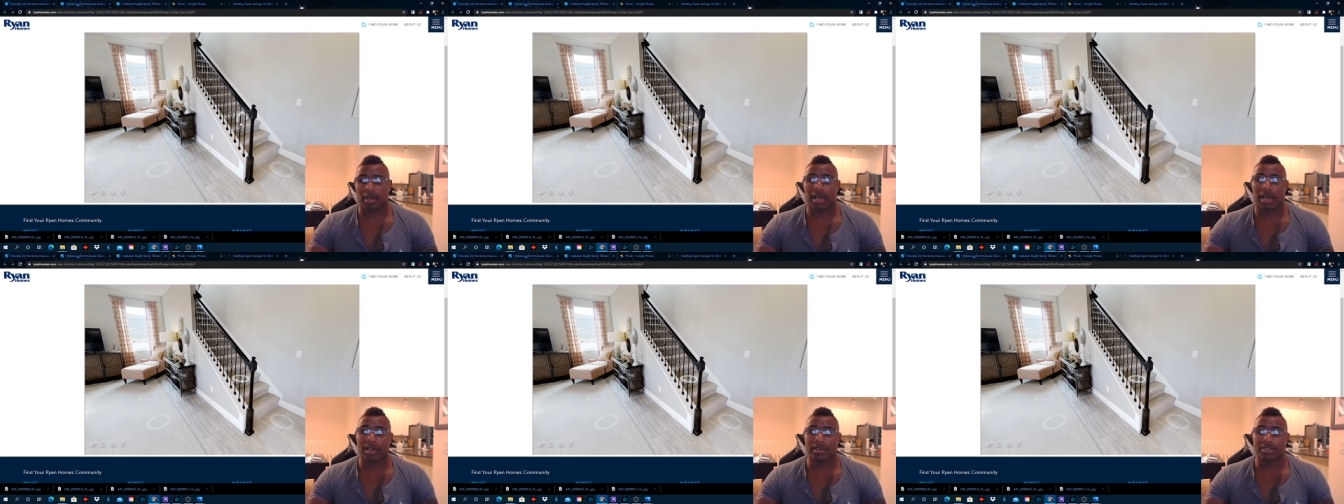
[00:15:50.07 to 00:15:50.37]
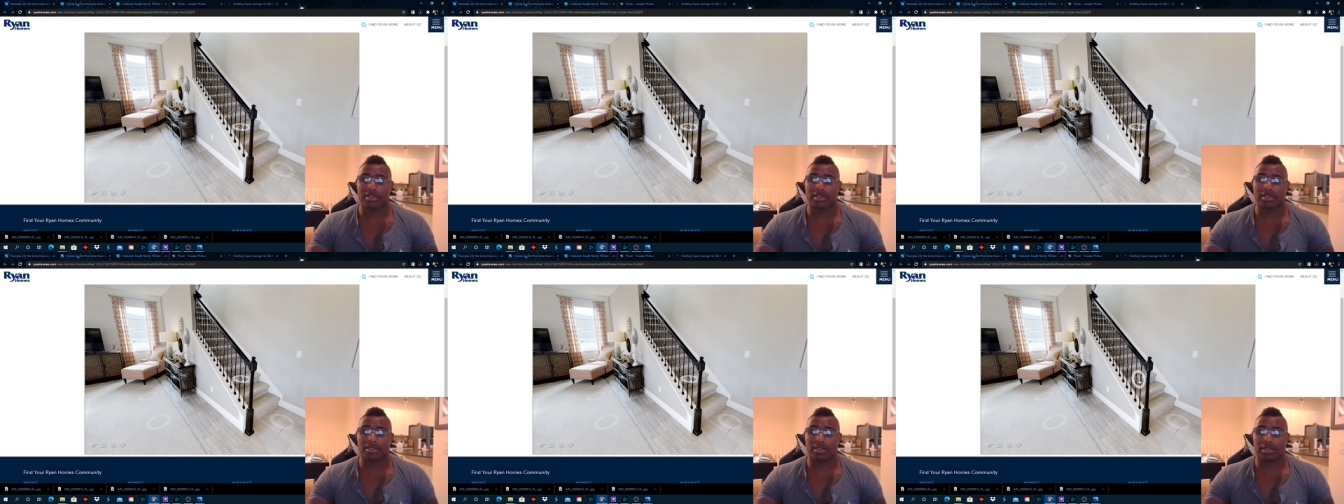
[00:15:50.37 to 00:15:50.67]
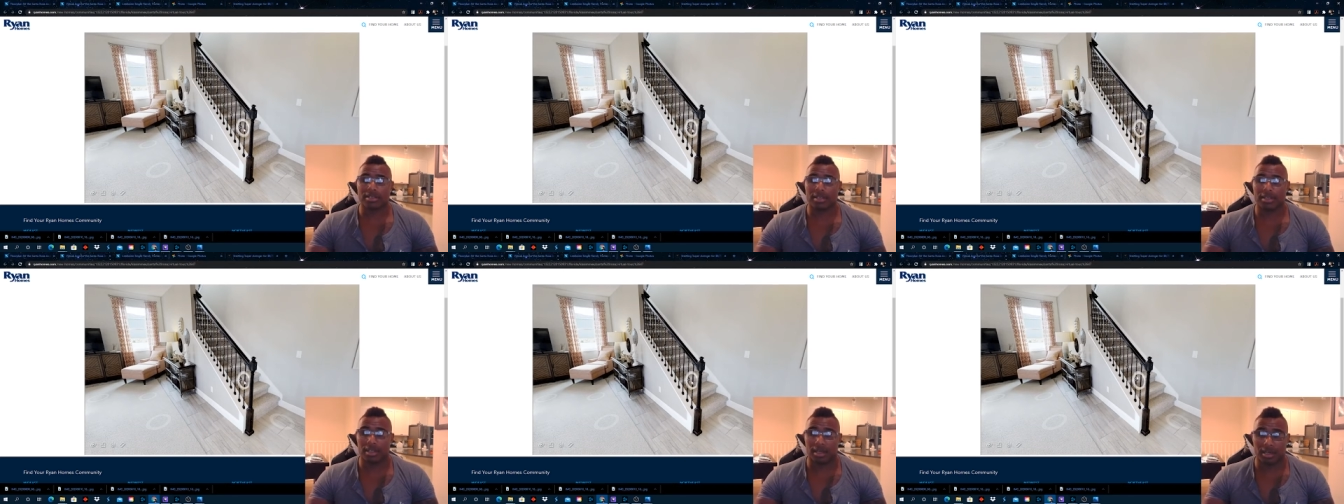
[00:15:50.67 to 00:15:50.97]
I just
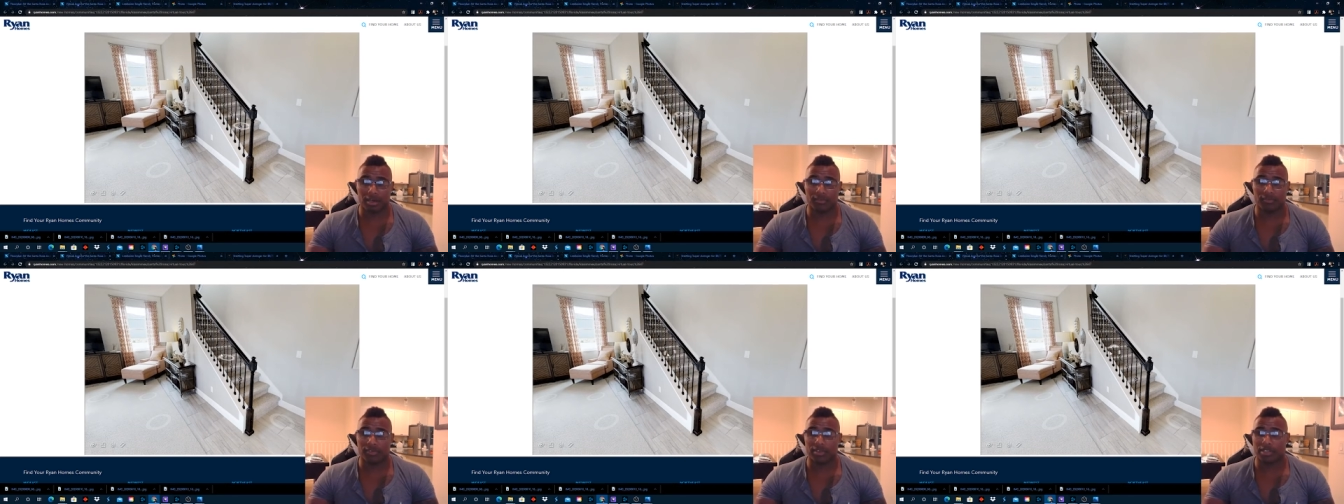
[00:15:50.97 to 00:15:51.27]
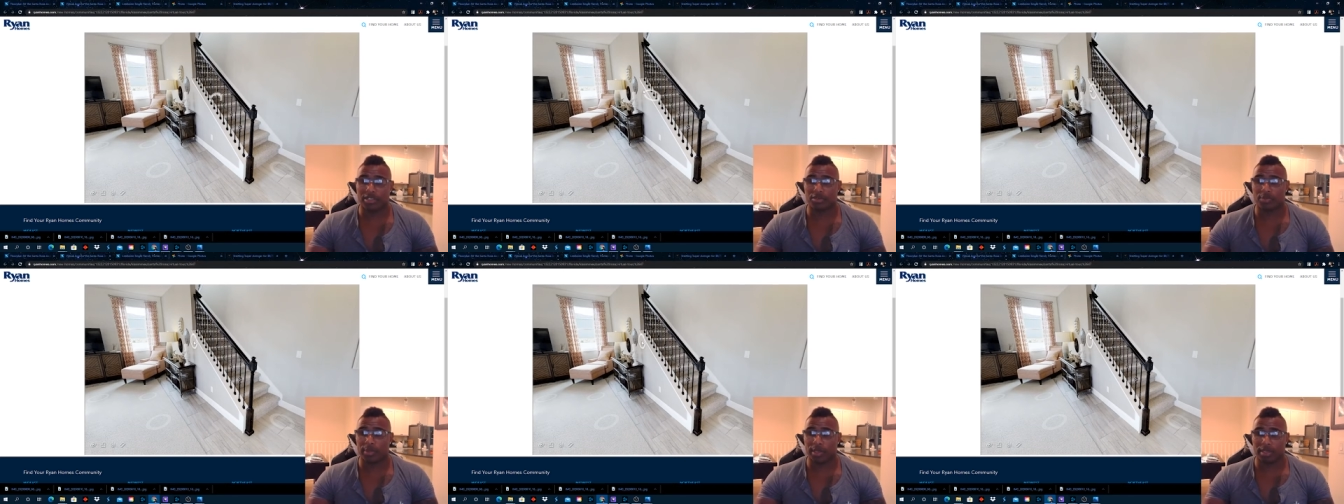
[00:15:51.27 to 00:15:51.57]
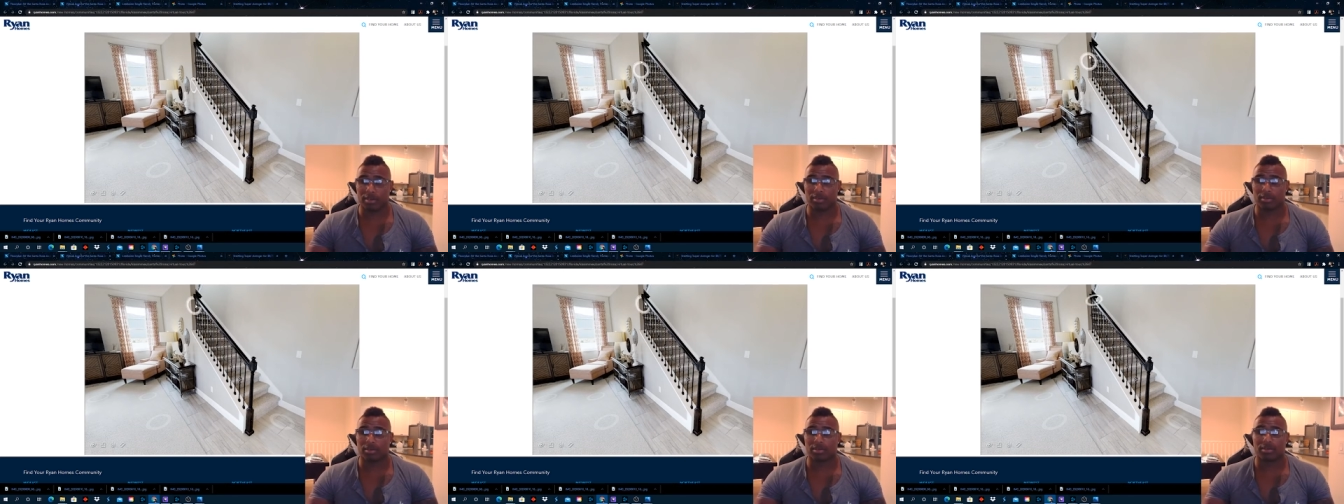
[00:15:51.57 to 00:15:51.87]
love the
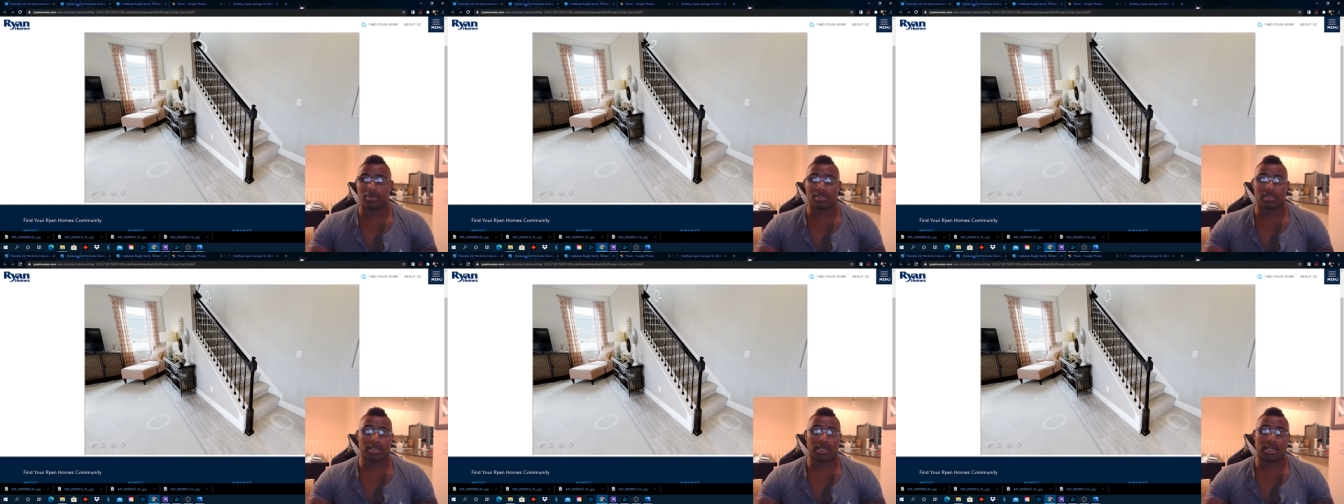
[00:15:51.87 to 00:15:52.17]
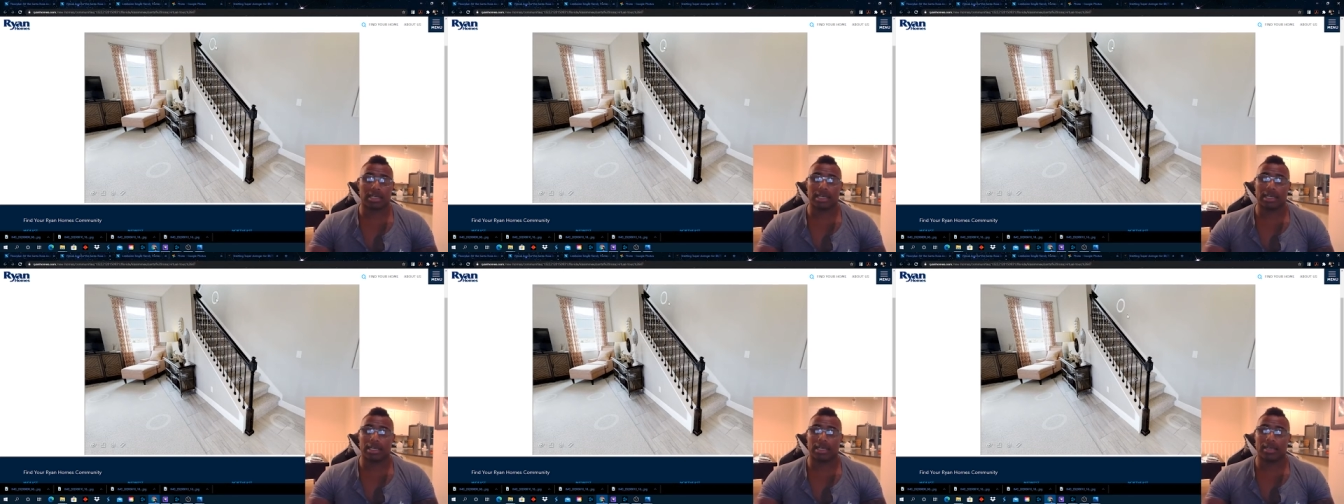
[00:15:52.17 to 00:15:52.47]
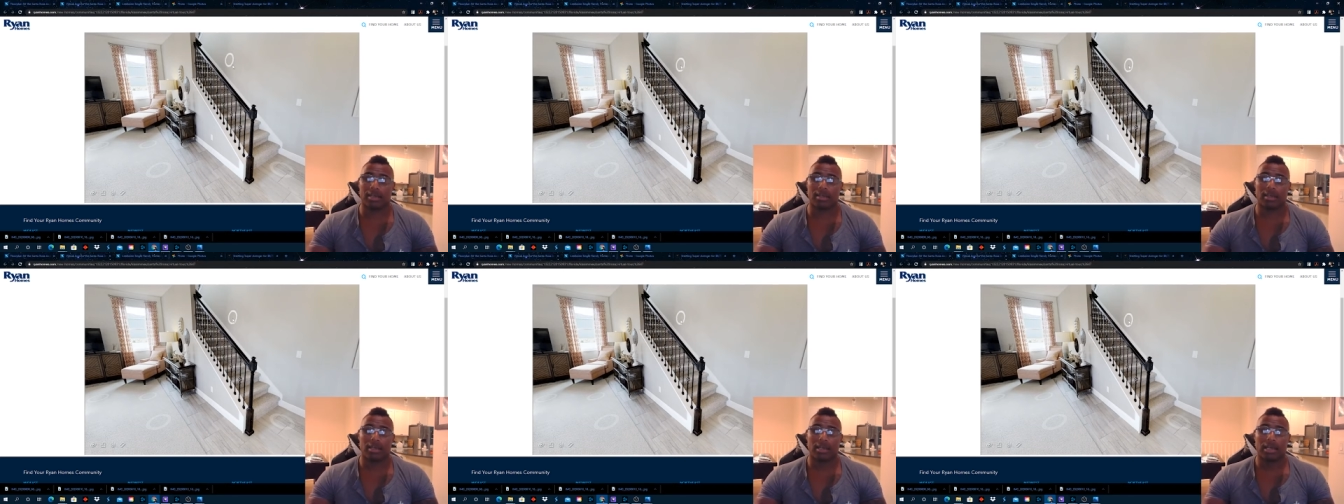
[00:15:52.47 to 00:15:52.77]
spindles
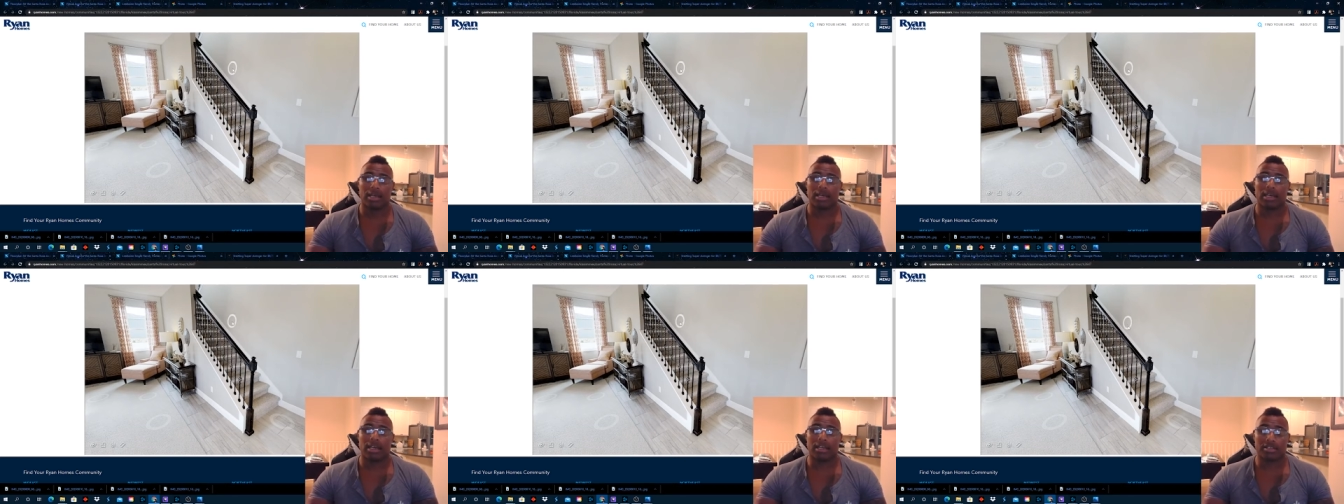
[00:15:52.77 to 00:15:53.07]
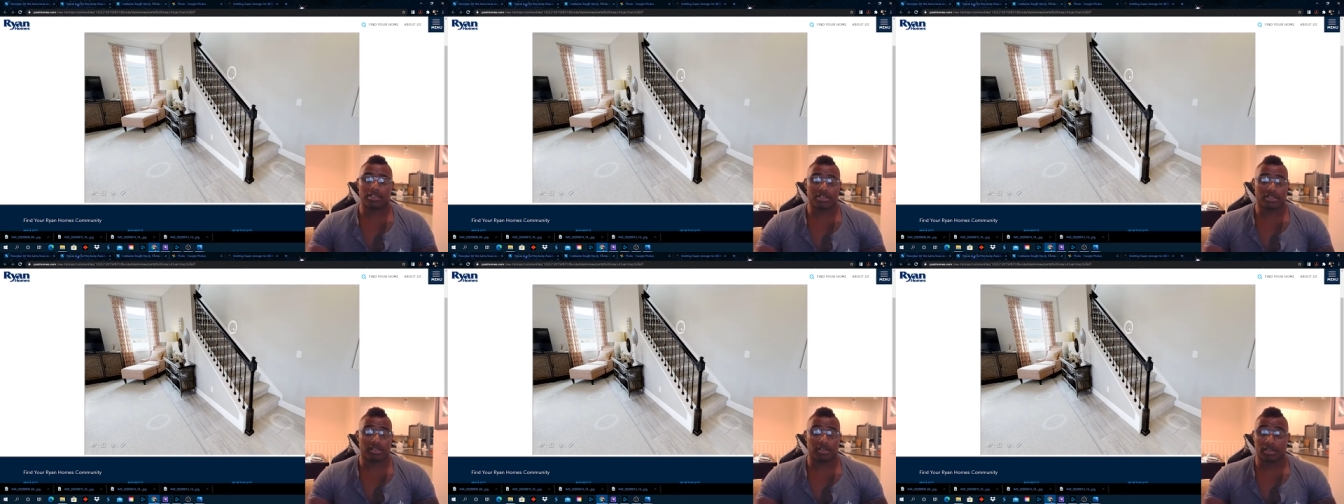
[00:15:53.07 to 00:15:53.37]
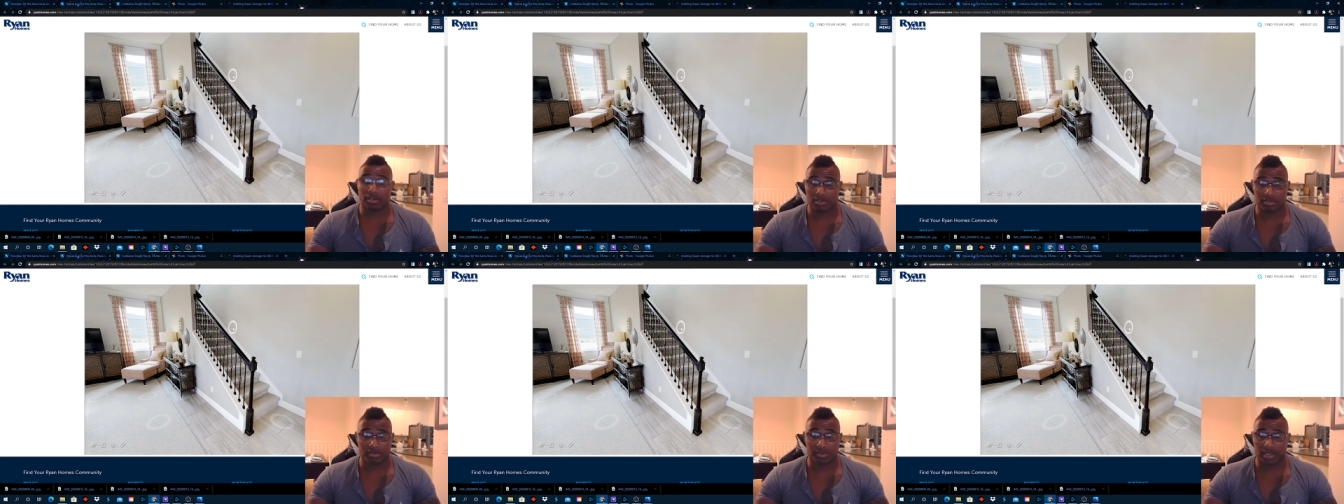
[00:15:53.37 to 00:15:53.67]
and it just
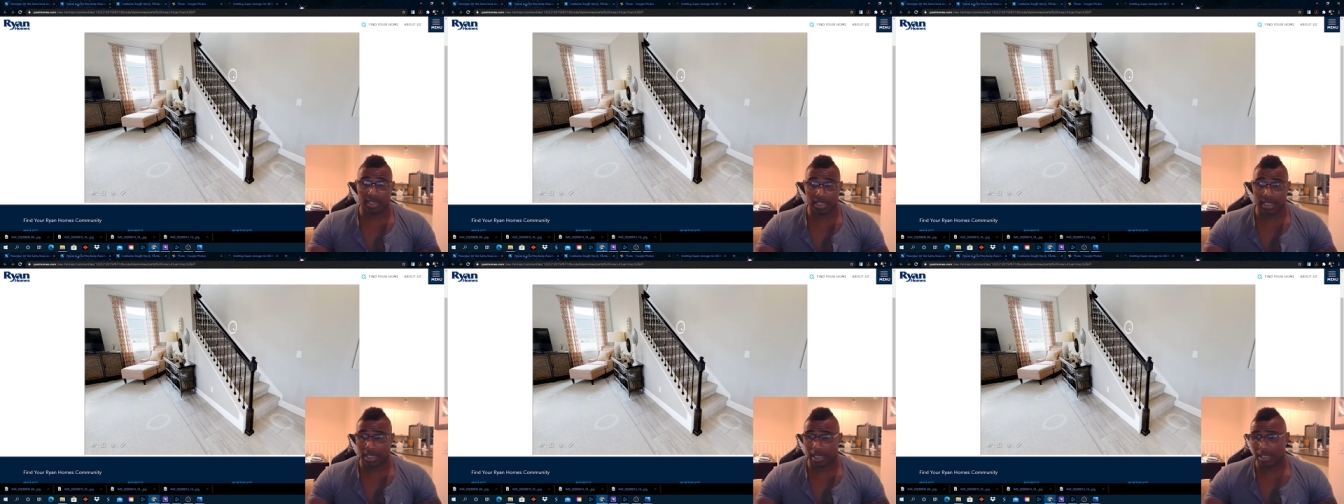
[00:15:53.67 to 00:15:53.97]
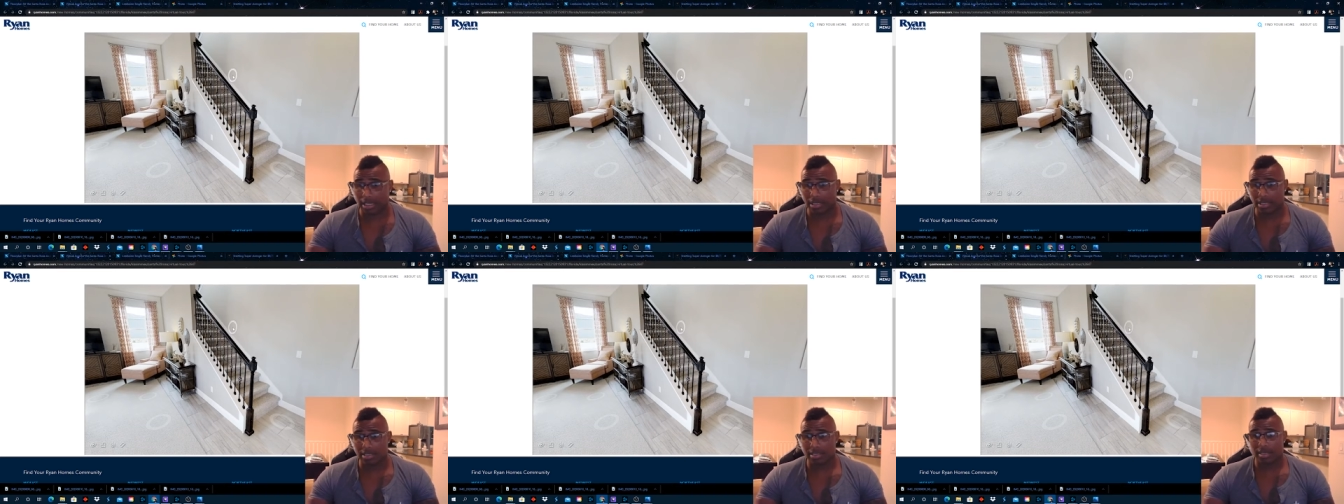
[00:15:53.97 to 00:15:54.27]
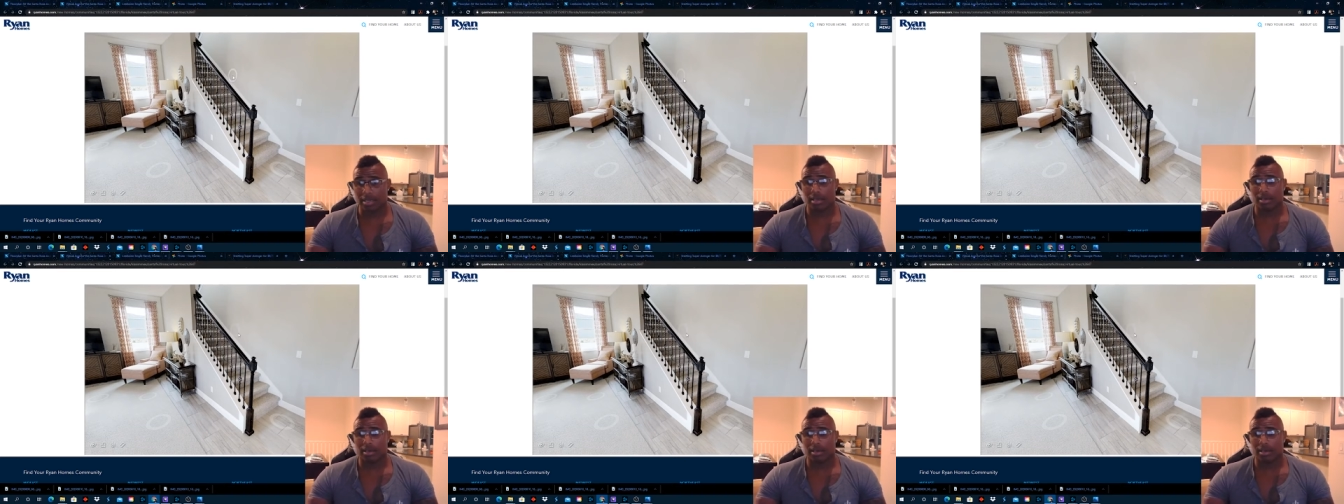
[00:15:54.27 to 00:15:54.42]
looks really nice.